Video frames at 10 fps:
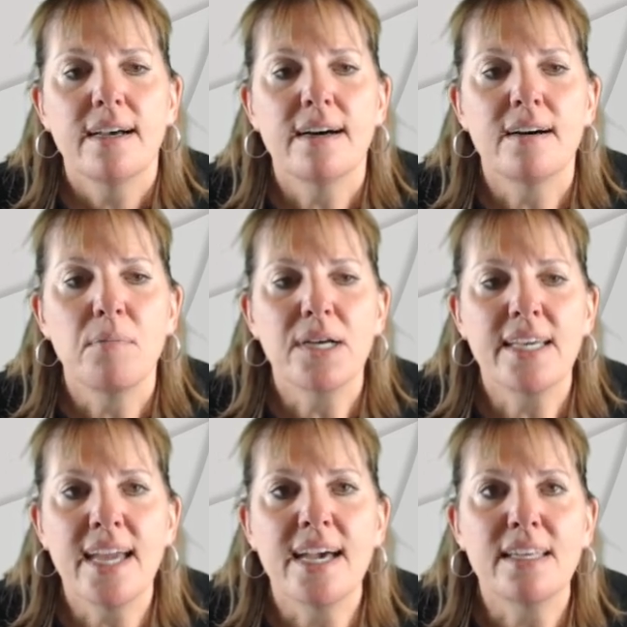
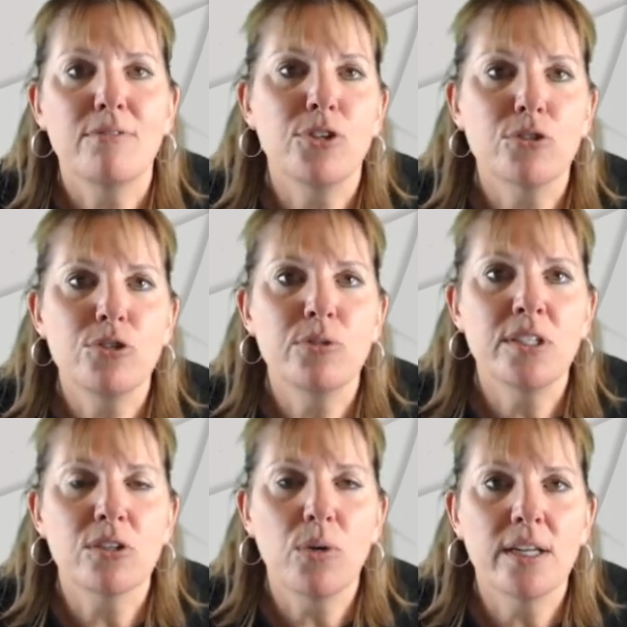Again, if you're doing
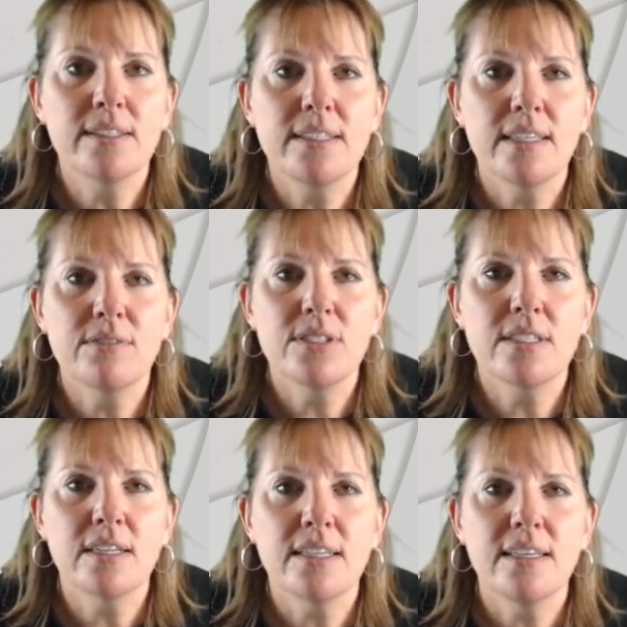a qualitative
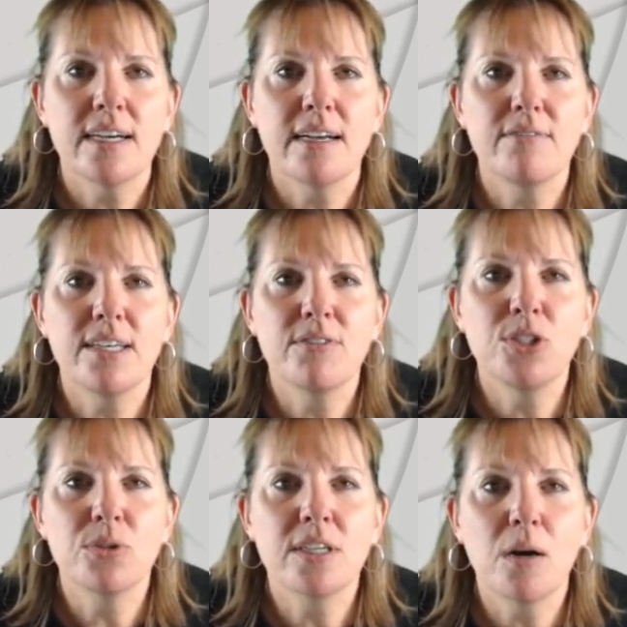study, I've given
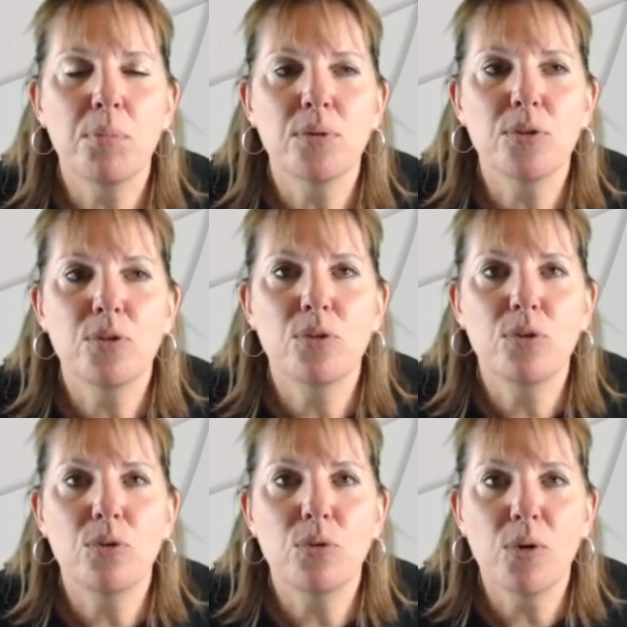you a couple
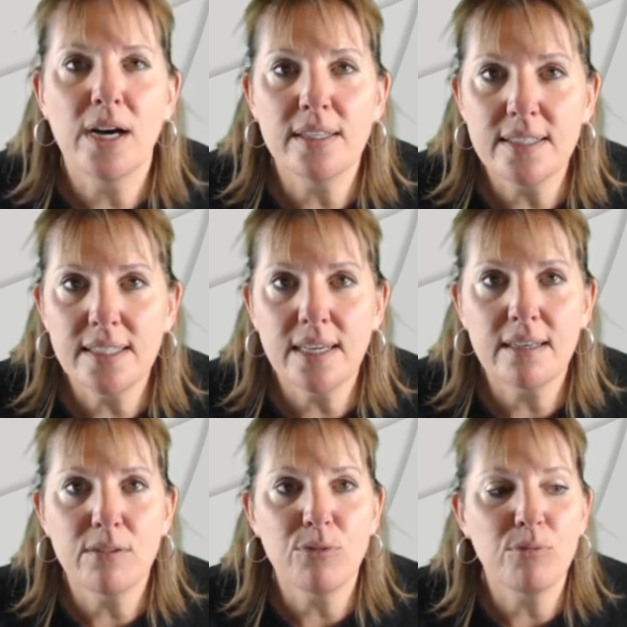
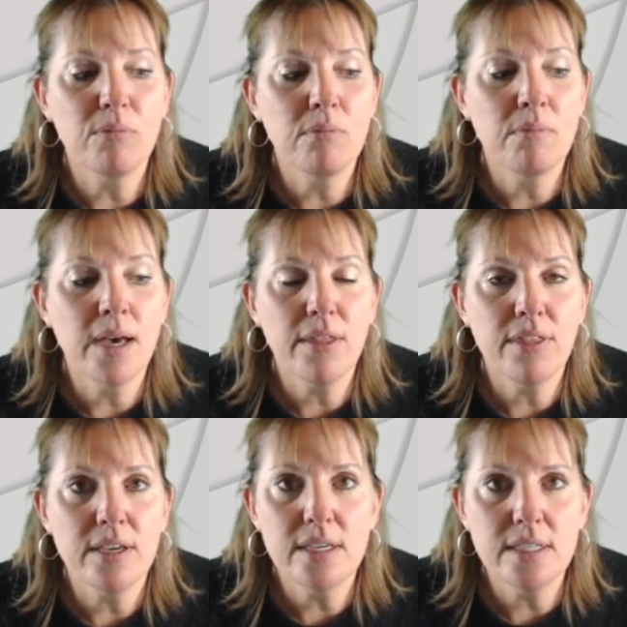qualitative
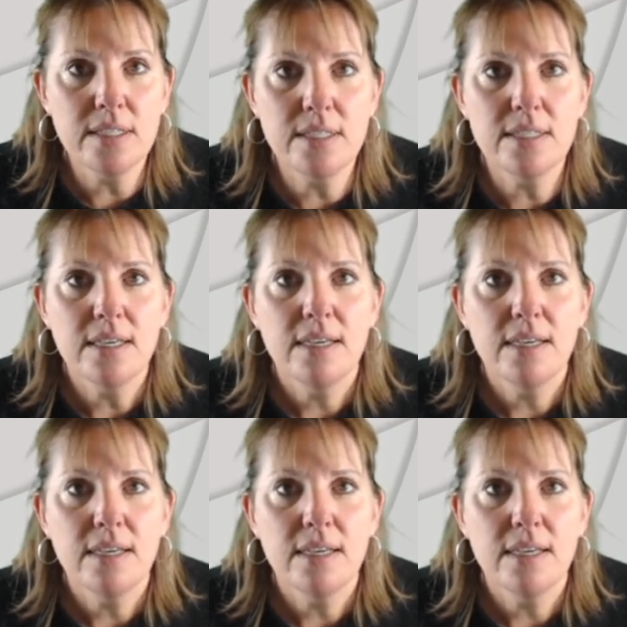methods